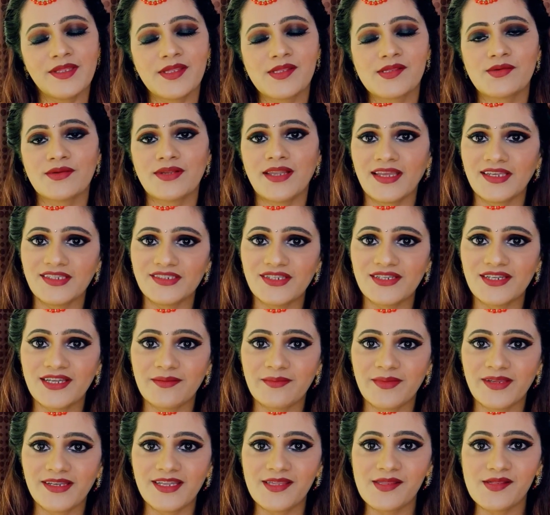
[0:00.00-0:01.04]
Please do like, share,
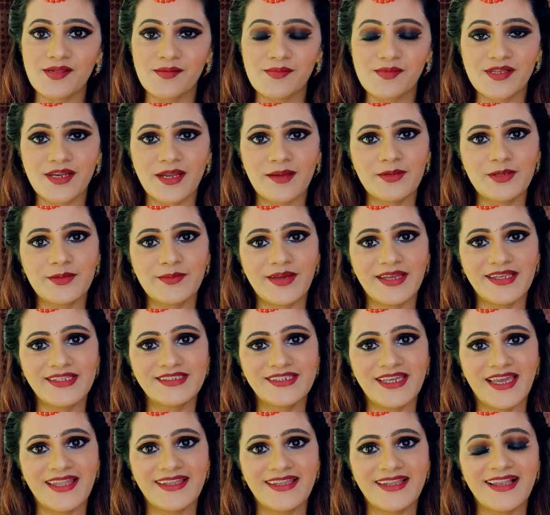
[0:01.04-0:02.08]
comment and subscribe to my
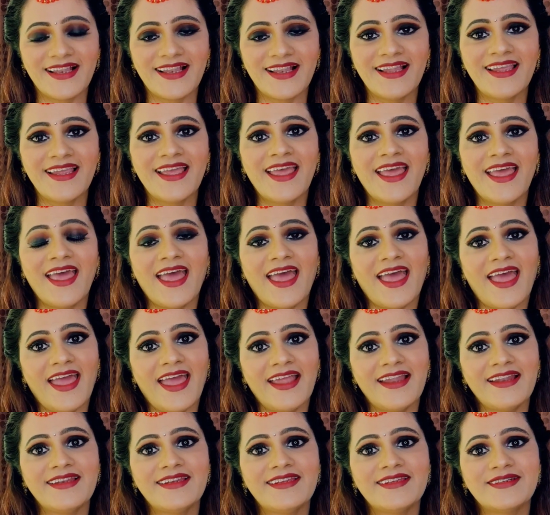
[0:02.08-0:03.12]
channel,
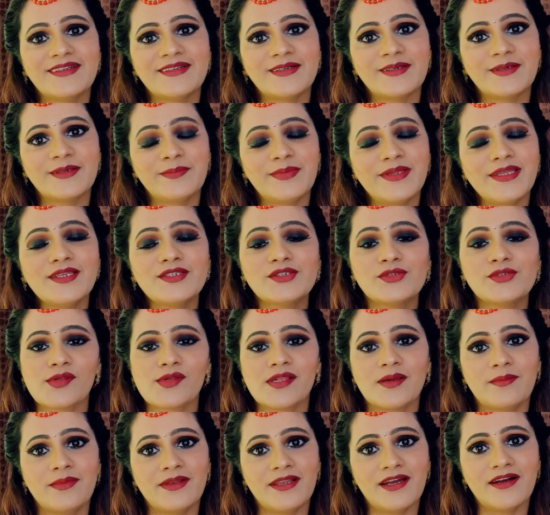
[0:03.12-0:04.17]
and please show
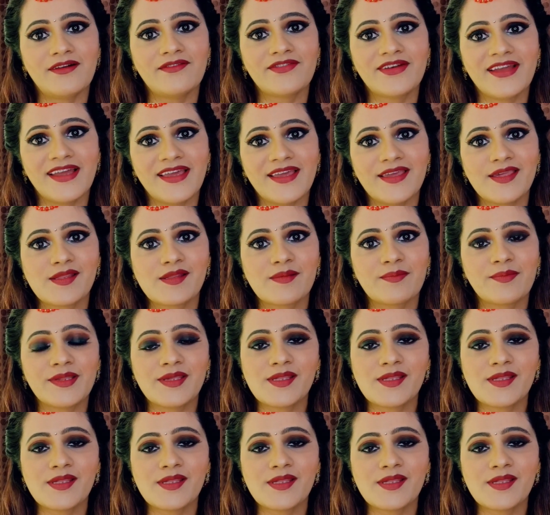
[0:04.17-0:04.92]
some love, guys.